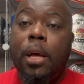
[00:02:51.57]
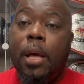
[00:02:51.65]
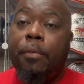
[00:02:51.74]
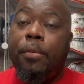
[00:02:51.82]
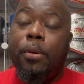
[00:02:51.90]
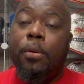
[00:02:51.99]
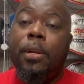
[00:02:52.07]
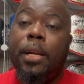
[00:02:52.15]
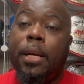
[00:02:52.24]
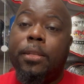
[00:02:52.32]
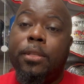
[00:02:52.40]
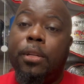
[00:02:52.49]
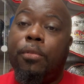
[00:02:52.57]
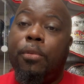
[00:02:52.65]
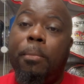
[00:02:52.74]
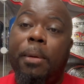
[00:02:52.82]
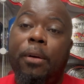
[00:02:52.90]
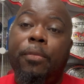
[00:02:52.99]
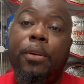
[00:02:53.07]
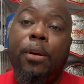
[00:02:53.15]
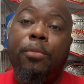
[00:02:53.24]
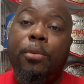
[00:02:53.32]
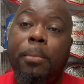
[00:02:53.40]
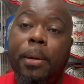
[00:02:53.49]
If you go on X, look for Mouthing
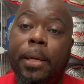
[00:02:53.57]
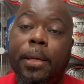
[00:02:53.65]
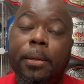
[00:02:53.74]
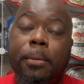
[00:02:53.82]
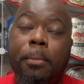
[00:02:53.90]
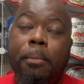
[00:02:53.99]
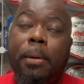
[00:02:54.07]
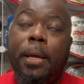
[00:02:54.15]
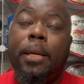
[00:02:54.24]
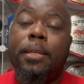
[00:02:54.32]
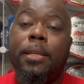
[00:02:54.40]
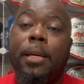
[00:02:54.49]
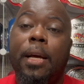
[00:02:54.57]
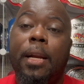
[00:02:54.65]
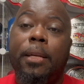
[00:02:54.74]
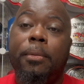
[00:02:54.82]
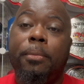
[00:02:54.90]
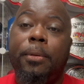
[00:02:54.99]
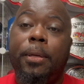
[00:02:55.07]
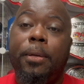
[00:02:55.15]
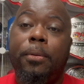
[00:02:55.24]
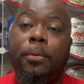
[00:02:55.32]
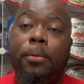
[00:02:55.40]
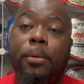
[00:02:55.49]
Off with Mike. Mike is a guy that
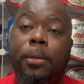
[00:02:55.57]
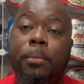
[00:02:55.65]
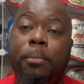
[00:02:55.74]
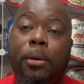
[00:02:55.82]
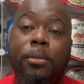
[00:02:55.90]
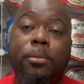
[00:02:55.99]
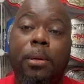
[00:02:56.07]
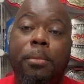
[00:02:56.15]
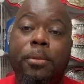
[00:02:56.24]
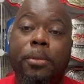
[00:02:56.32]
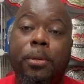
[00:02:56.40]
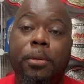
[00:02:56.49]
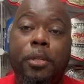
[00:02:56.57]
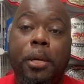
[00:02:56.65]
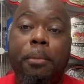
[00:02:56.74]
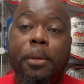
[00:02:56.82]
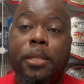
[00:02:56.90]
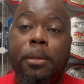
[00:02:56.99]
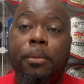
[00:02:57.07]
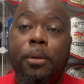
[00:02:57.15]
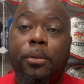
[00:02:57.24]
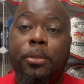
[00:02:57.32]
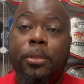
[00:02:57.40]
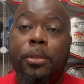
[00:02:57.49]
appeared on multiple episodes of Championship
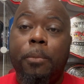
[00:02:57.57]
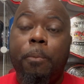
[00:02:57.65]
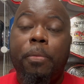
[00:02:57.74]
Culture.